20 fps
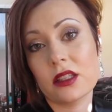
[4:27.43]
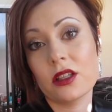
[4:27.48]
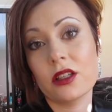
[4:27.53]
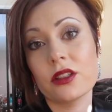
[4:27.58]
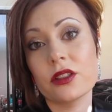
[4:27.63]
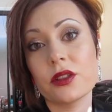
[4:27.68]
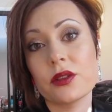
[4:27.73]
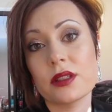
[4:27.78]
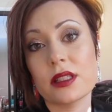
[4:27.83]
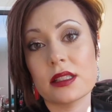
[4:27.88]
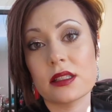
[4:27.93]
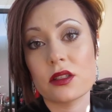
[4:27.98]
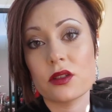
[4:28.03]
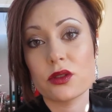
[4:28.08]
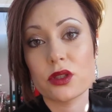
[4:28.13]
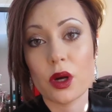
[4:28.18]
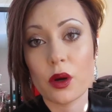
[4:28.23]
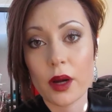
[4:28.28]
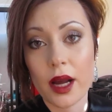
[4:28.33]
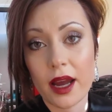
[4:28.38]
the good news is you
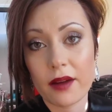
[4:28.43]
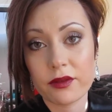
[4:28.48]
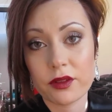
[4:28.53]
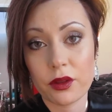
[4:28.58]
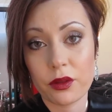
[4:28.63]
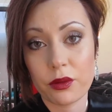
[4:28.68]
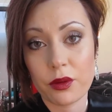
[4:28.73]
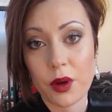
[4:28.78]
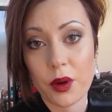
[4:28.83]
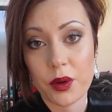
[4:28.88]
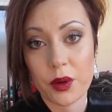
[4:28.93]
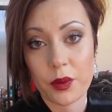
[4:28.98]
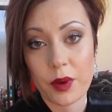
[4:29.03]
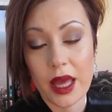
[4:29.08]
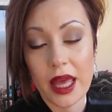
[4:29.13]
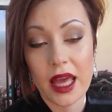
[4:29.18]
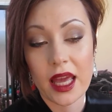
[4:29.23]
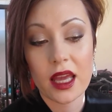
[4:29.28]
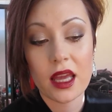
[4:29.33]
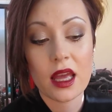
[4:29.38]
don't have to throw it
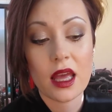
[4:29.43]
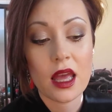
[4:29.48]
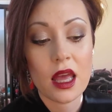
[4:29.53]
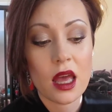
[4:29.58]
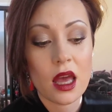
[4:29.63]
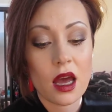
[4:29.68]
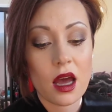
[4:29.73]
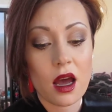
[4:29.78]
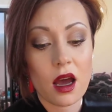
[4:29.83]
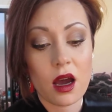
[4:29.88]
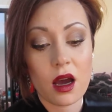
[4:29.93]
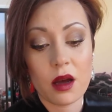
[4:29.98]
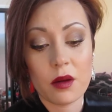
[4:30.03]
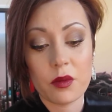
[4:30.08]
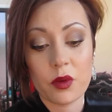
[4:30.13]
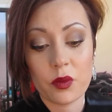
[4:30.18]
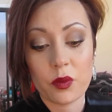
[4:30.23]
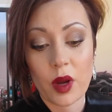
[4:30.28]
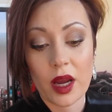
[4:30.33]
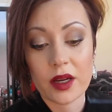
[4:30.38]
away
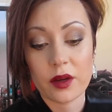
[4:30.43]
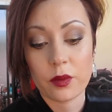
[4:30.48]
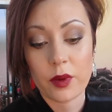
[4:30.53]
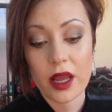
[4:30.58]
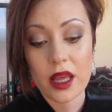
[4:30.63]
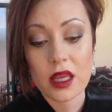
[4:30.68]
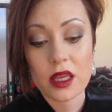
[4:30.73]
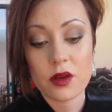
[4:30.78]
right away.